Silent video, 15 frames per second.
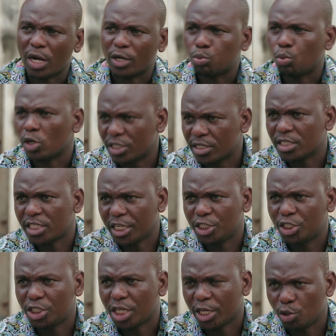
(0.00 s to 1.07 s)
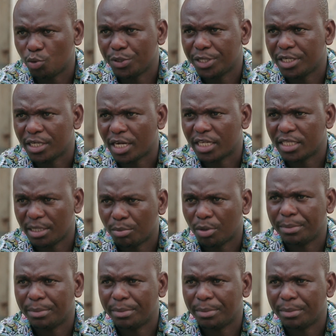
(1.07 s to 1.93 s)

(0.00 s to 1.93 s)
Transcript: at what stage are you in at the